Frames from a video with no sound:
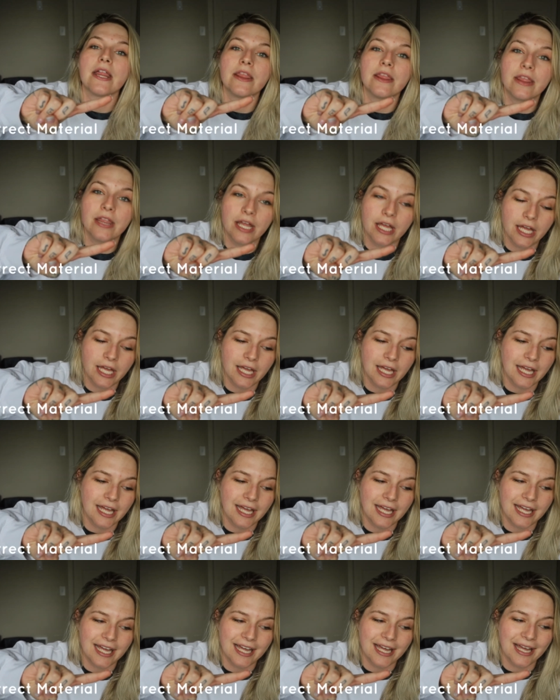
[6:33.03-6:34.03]

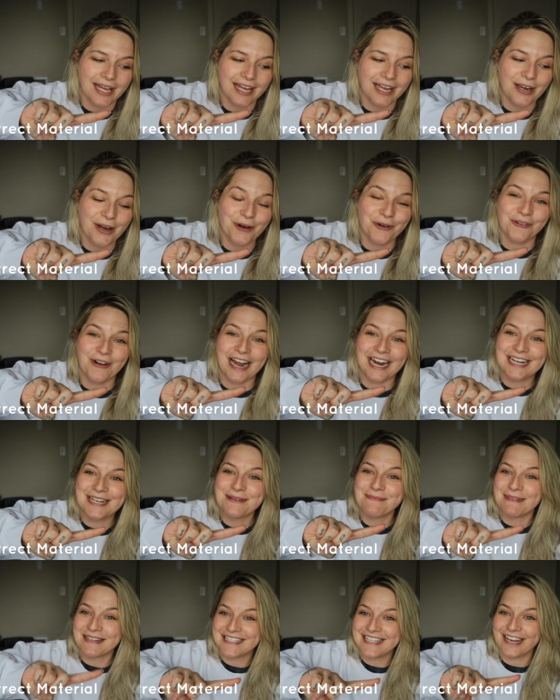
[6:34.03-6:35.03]
the
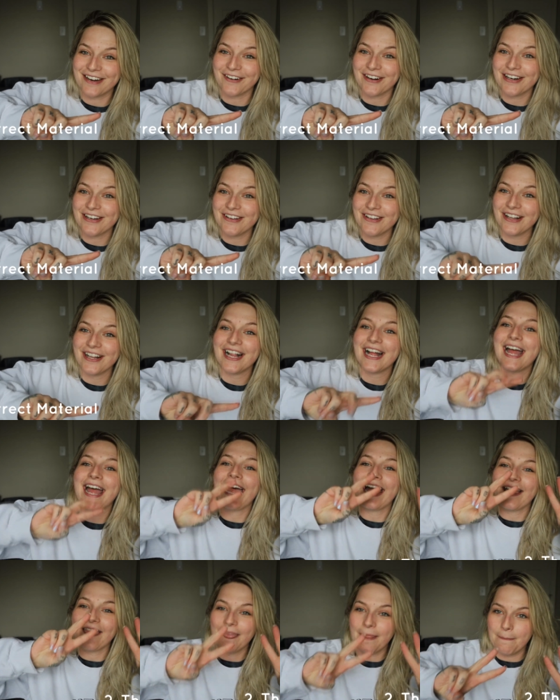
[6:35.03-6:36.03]
correct material,
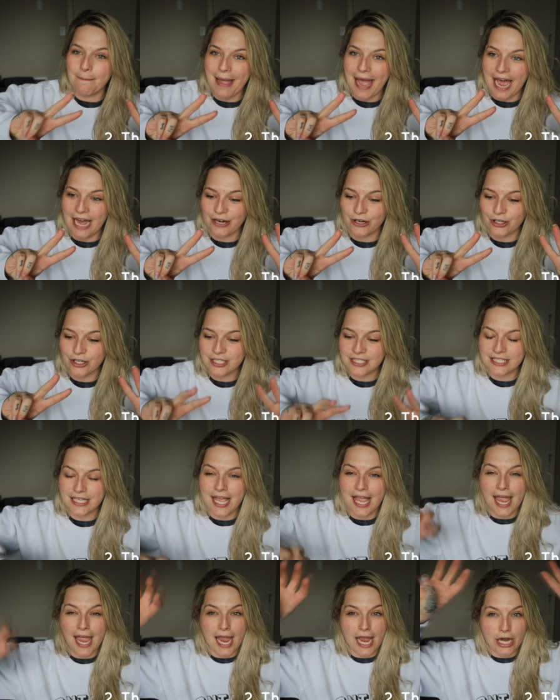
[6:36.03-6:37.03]
the patterns,
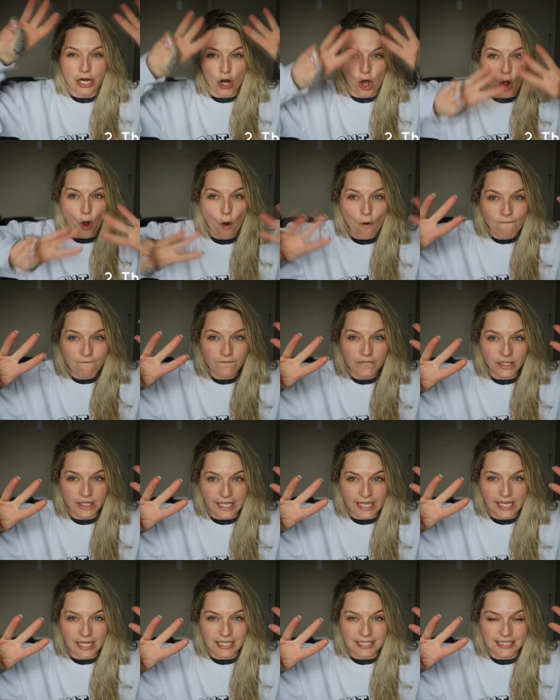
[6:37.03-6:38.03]
and
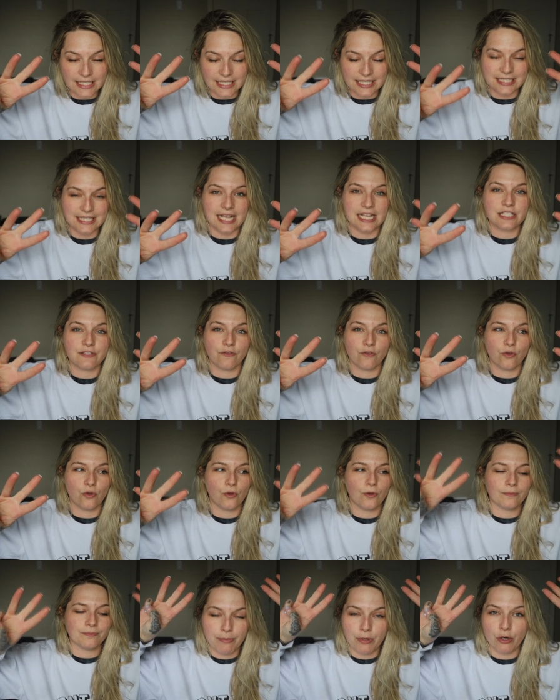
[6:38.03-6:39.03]
hopefully a
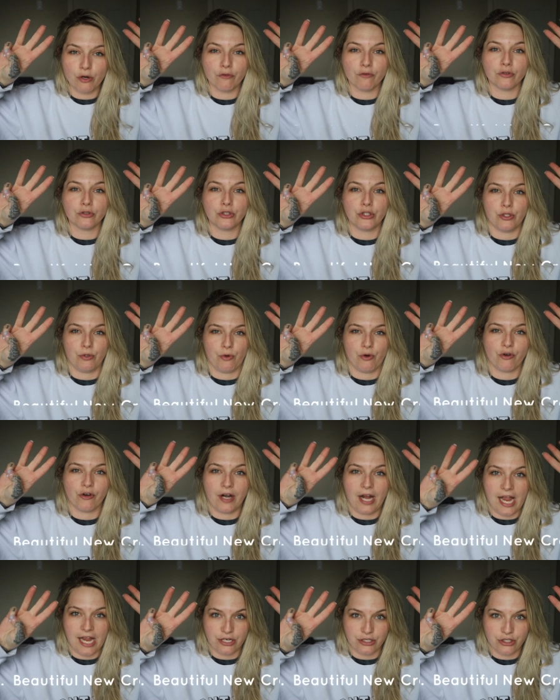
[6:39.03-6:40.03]
successful, beautiful new
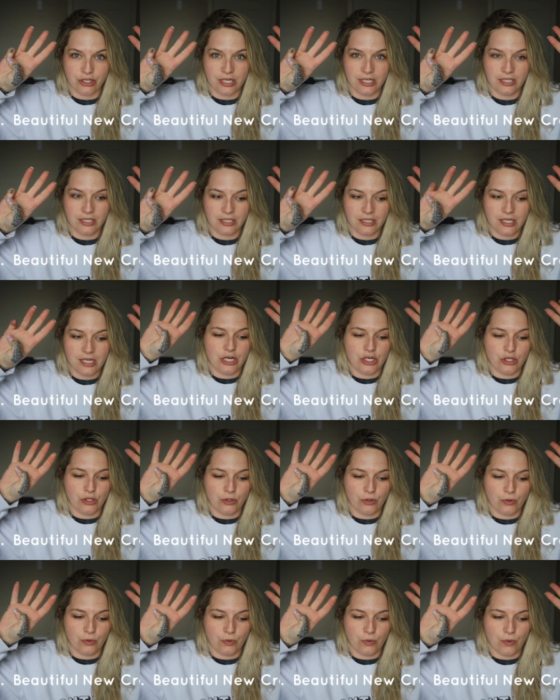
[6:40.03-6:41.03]
creation, a
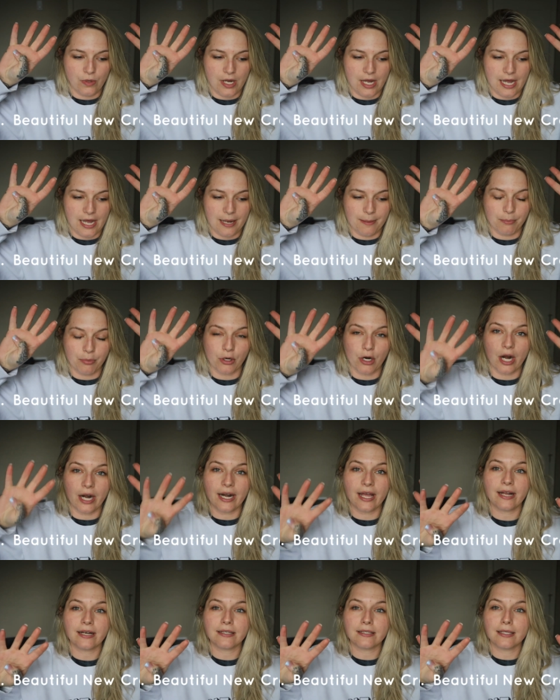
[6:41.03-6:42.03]
new
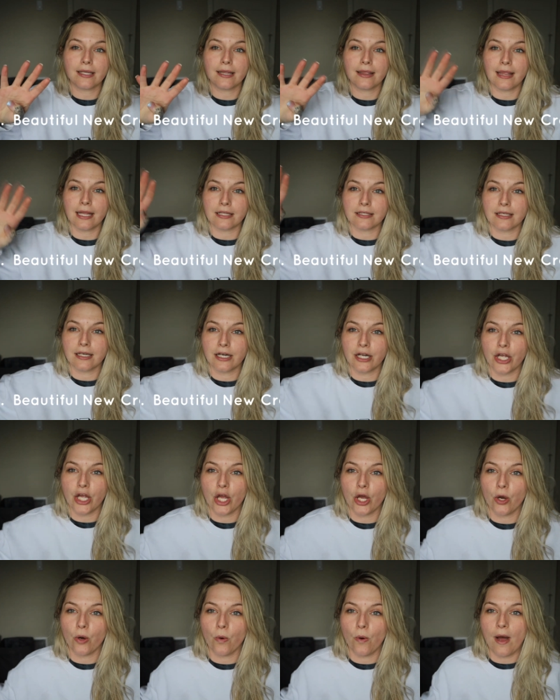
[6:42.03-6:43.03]
product that's gonna
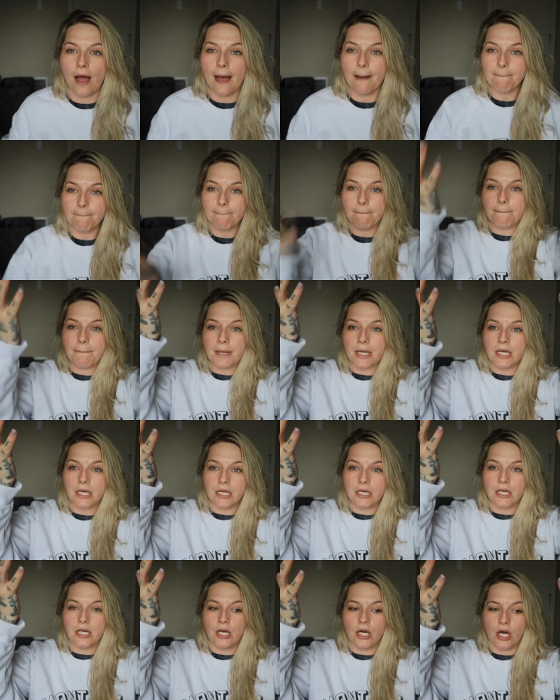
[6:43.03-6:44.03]
go up
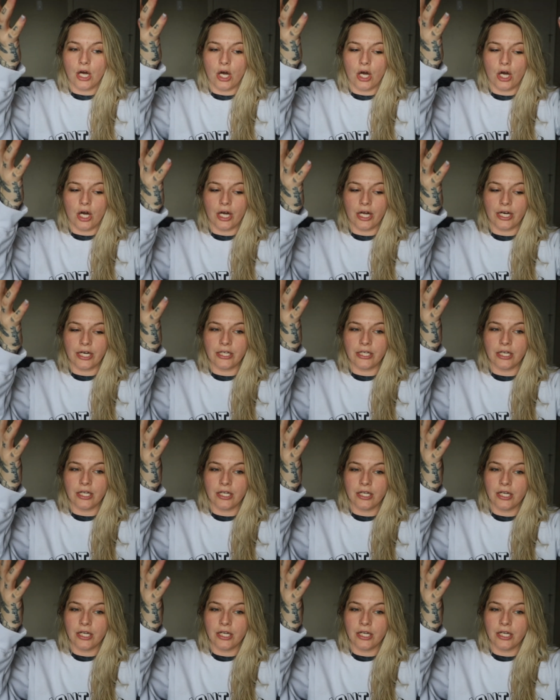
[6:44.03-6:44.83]
on